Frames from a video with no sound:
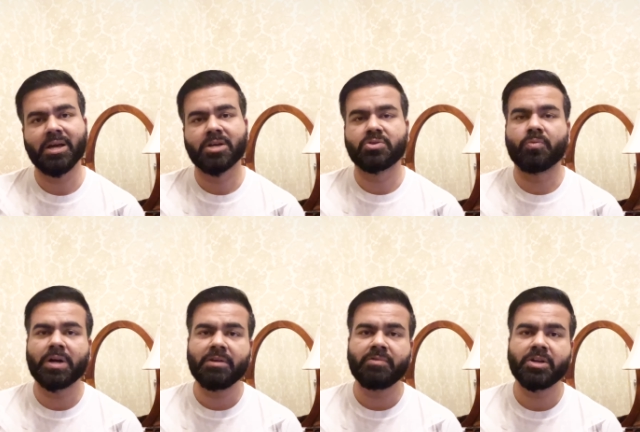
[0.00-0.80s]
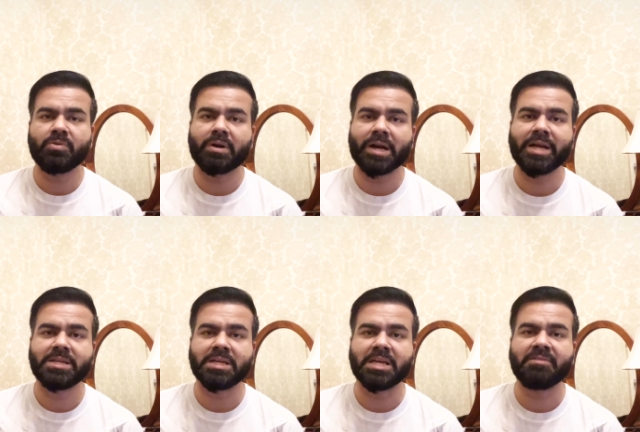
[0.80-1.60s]
So whatever you are
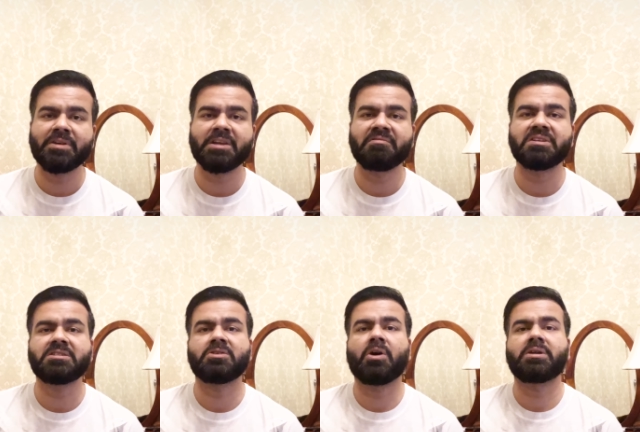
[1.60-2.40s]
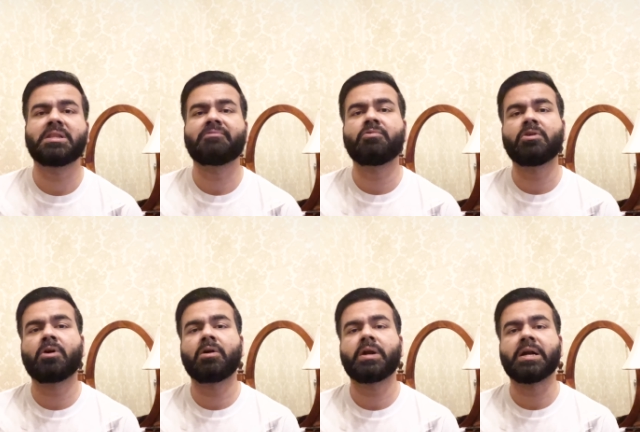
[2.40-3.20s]
writing, even if it's not the full
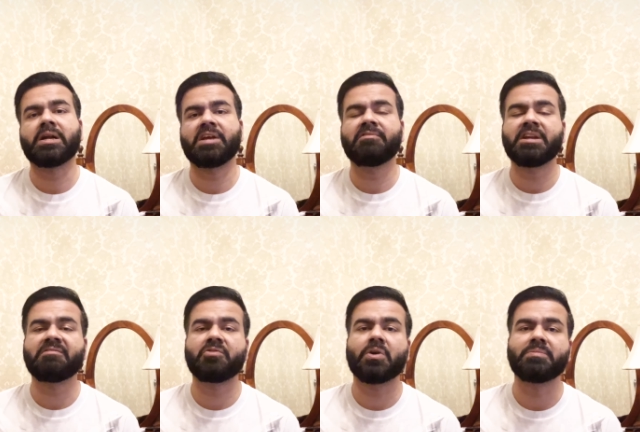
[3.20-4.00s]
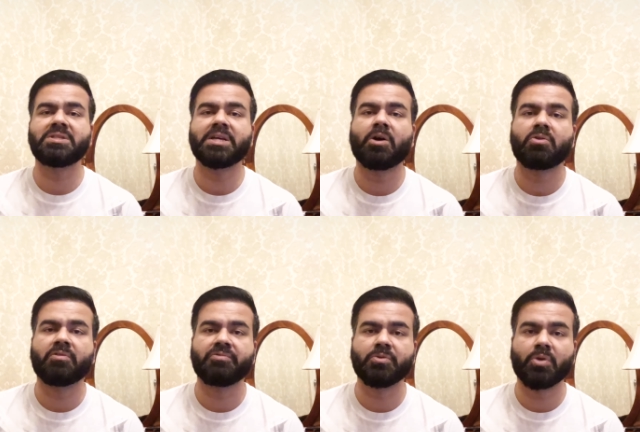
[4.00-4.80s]
content, even if you are missing out on
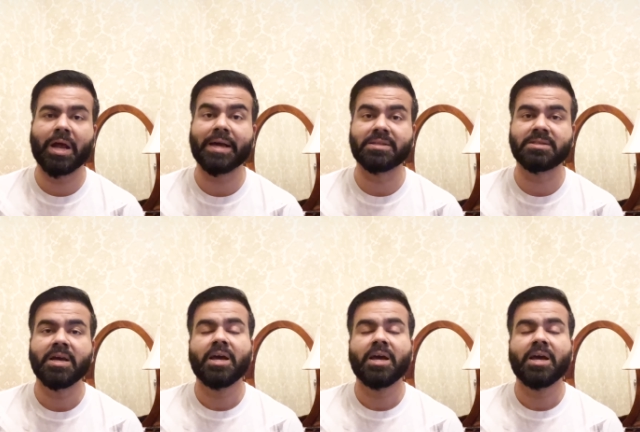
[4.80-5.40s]
few lines,